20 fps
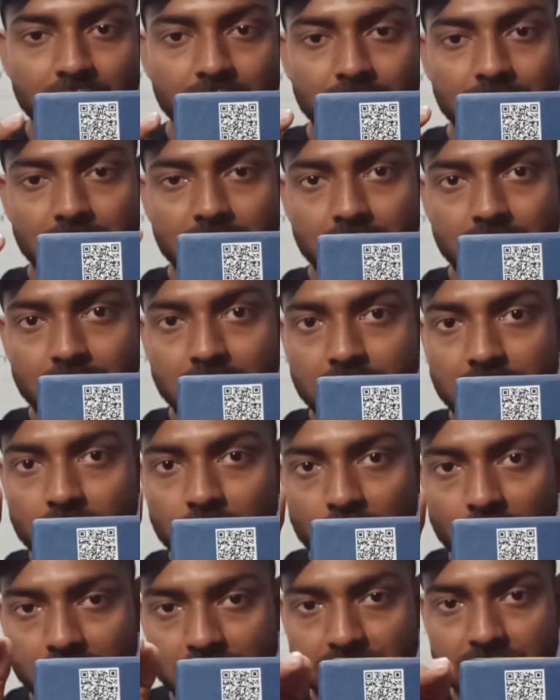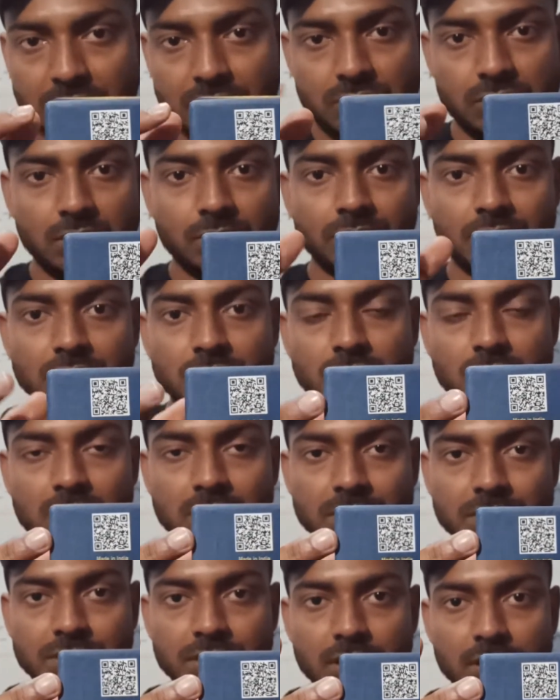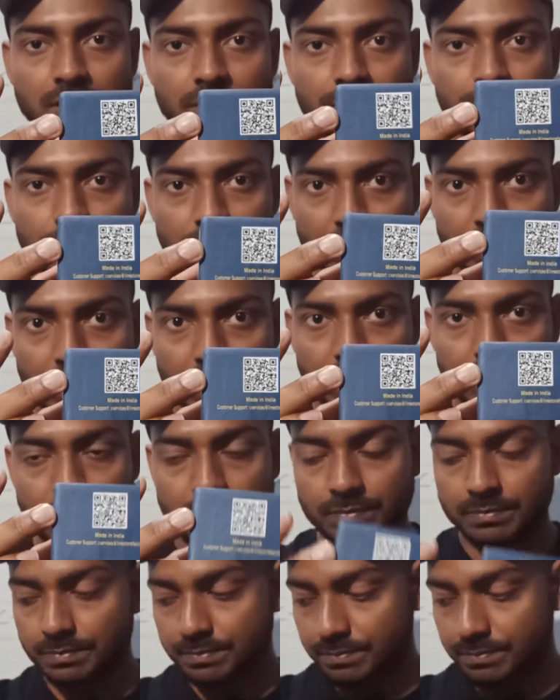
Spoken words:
that the cross section of this solid is a rectangle.